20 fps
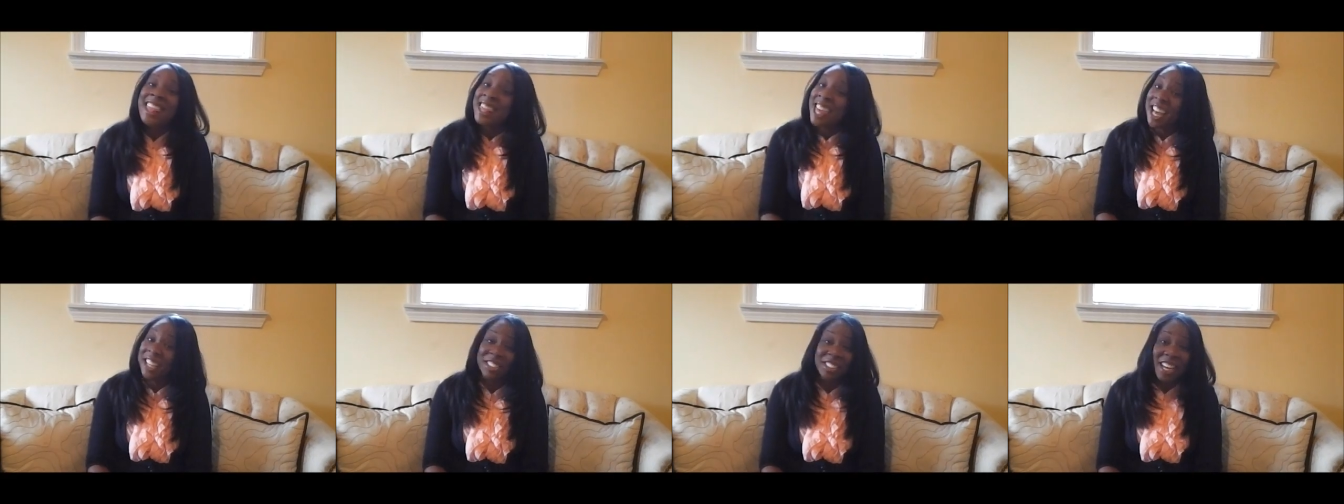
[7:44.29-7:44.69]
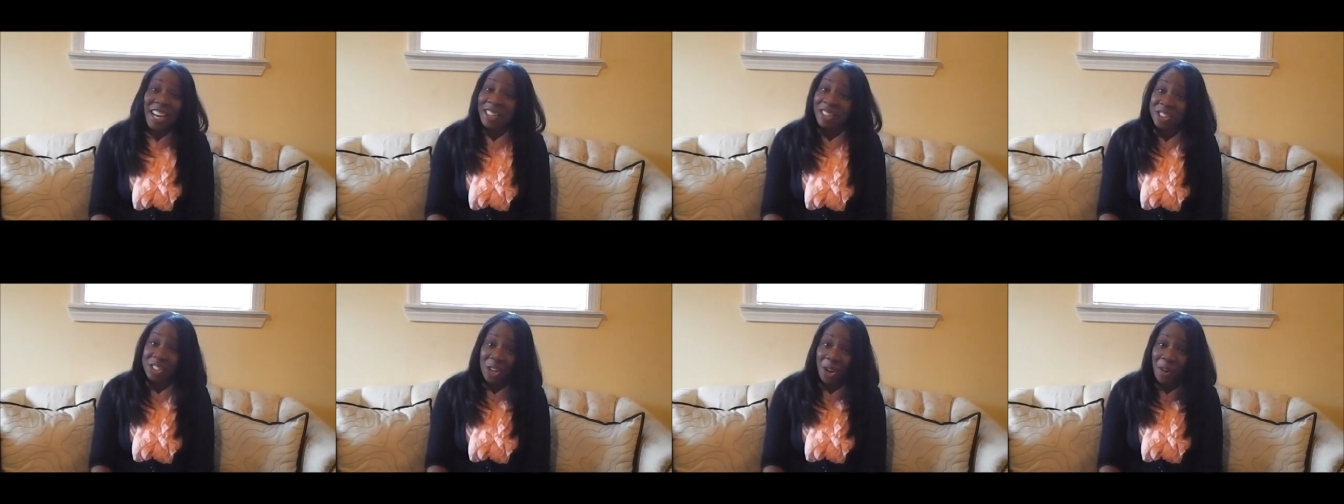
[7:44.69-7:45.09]
That's
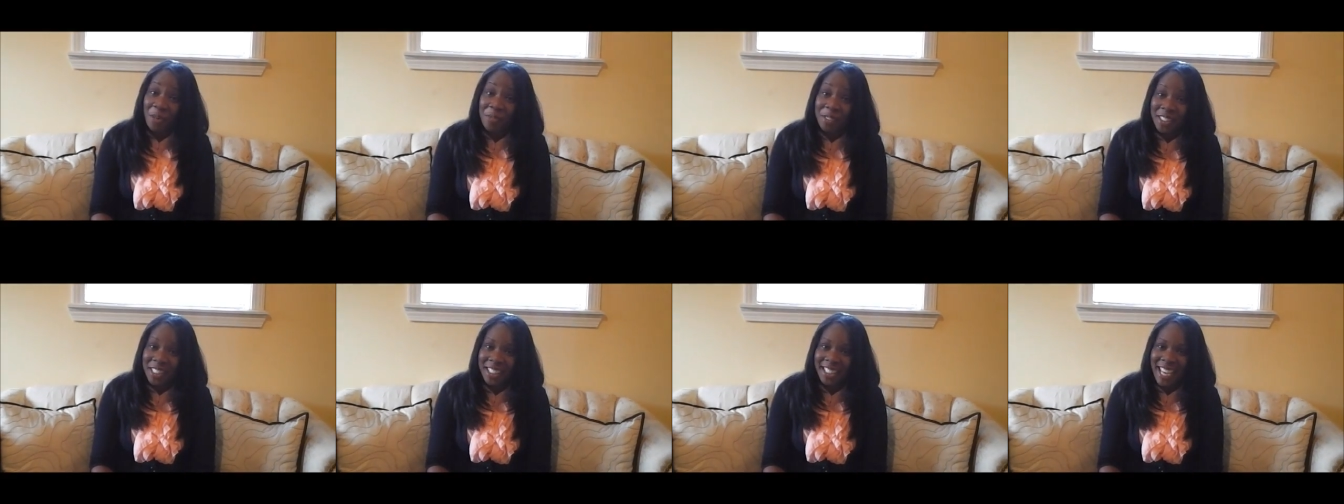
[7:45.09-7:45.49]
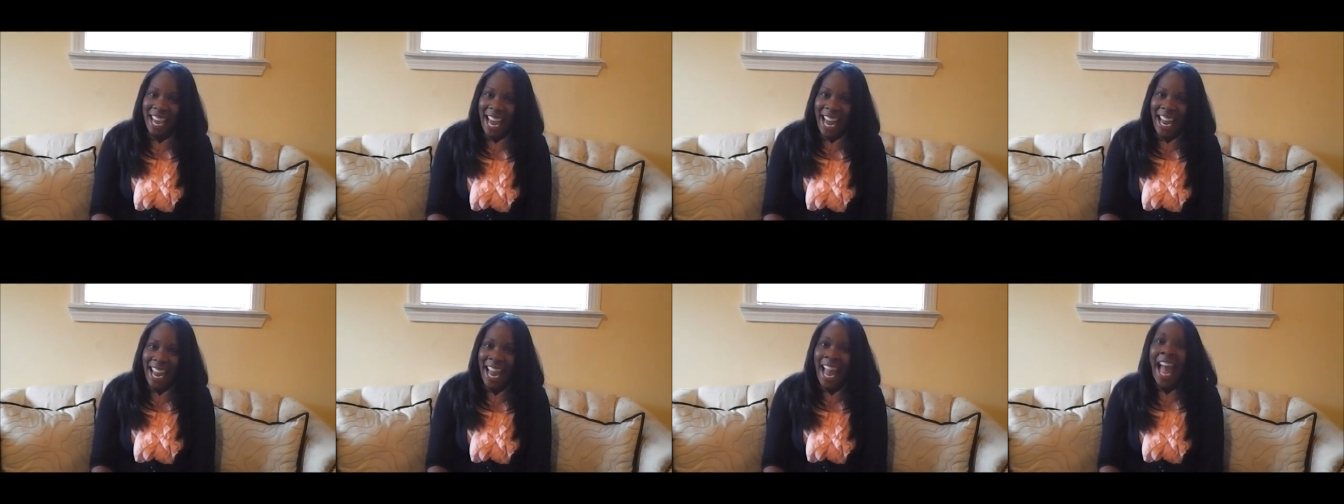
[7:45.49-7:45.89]
our show for
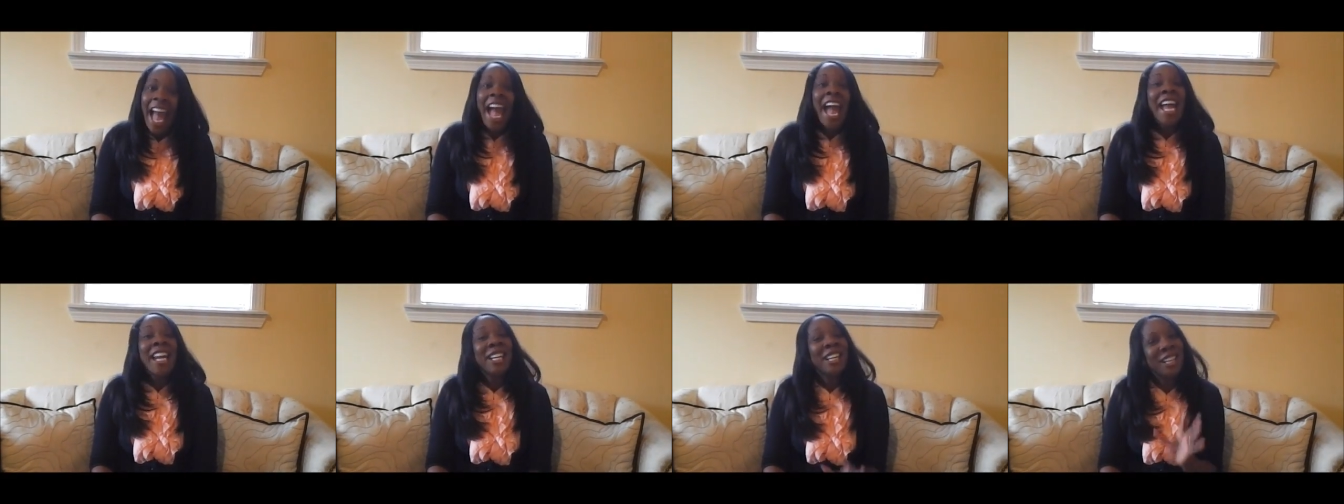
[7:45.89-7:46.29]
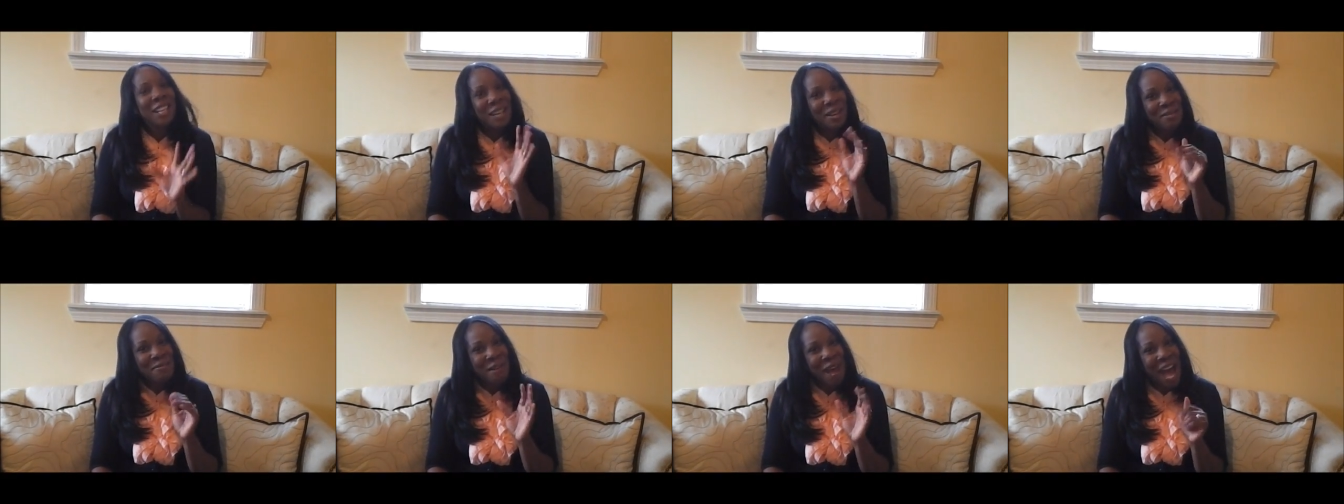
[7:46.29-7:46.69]
today, and
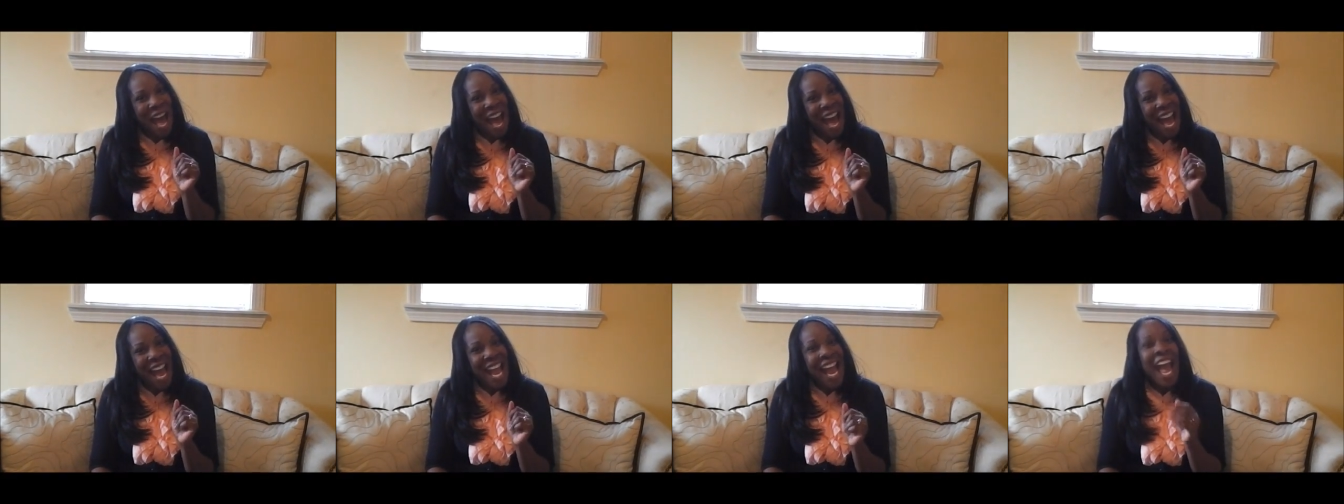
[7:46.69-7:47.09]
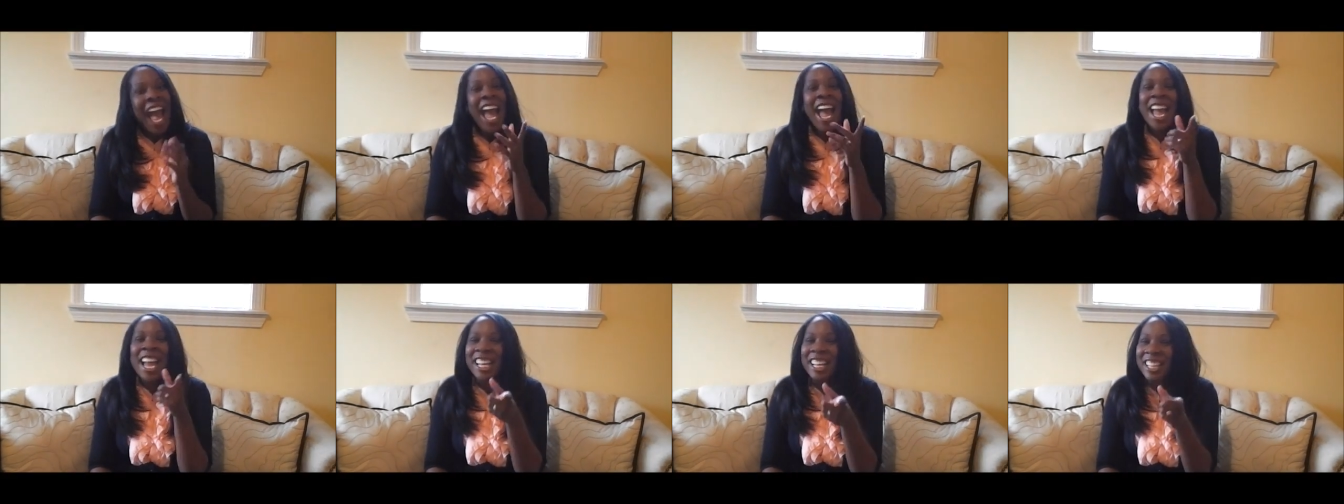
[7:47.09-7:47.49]
goodbye
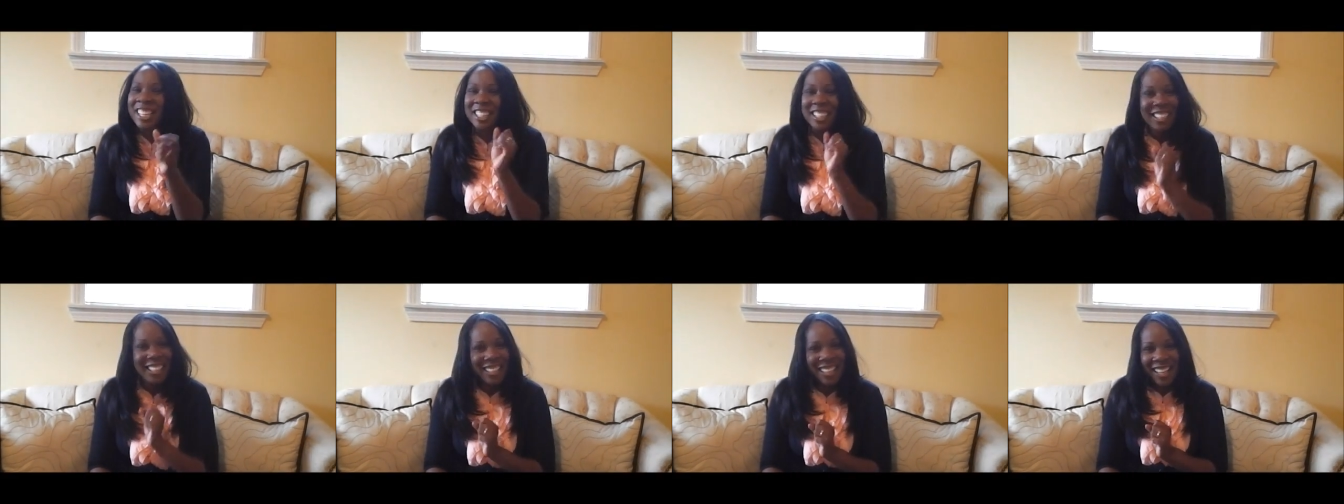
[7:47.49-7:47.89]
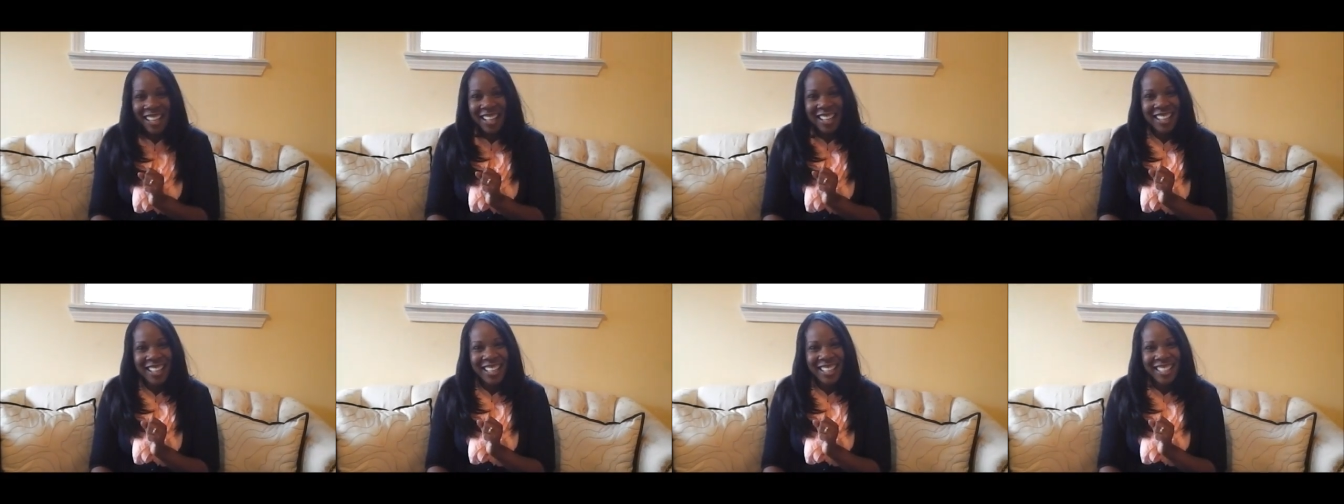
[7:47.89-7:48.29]
and good
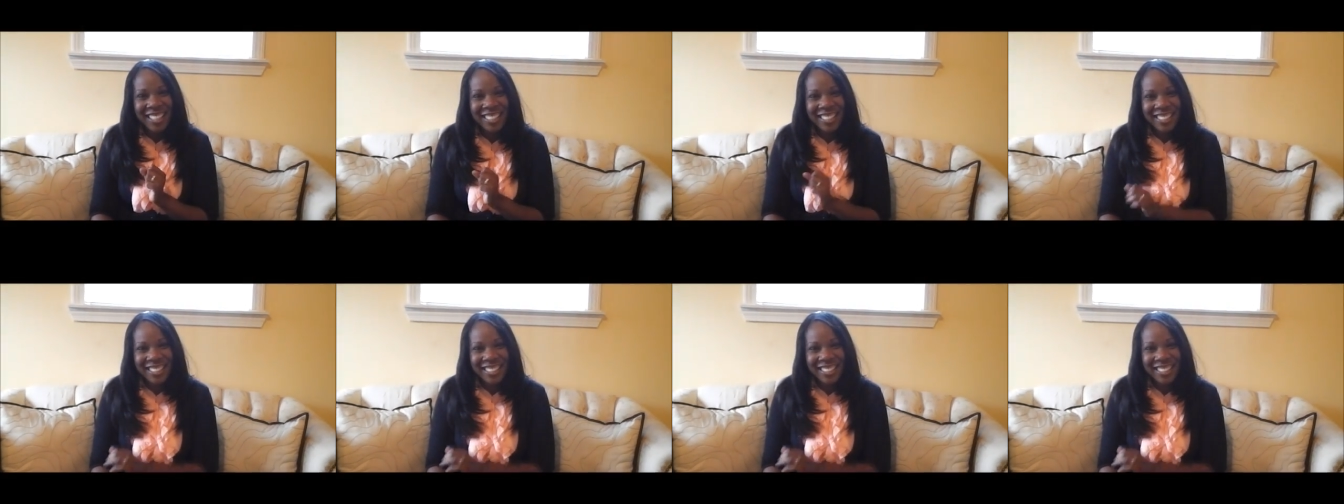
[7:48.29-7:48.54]
luck.